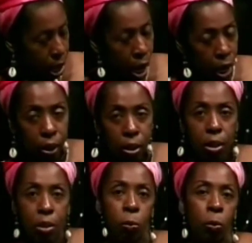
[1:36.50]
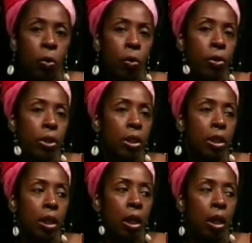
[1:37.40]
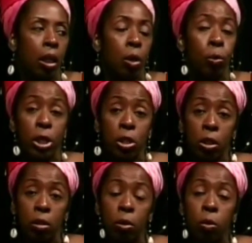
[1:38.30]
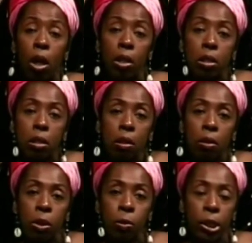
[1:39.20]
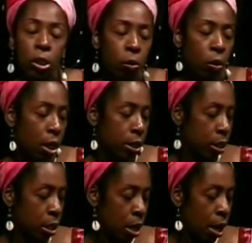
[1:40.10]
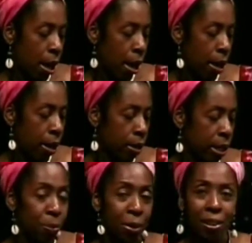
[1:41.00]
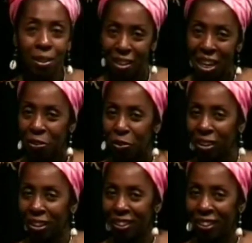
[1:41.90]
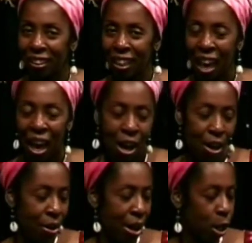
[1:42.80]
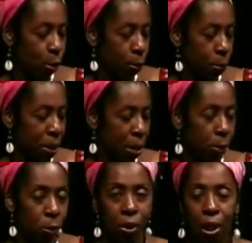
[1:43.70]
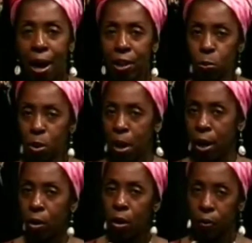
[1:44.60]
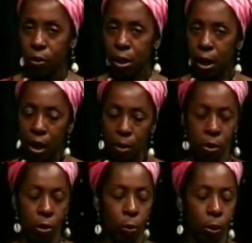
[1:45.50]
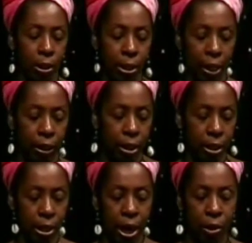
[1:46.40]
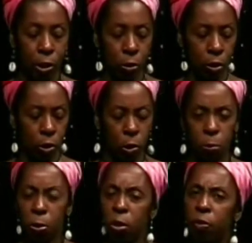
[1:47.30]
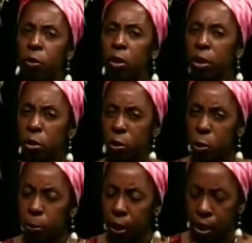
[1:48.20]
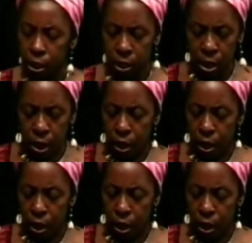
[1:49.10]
Ankhs were the original cross. It was the original cross, and it means life. Now, people will ask me about it all the time. What exactly is that? It's beautiful. Can you explain it?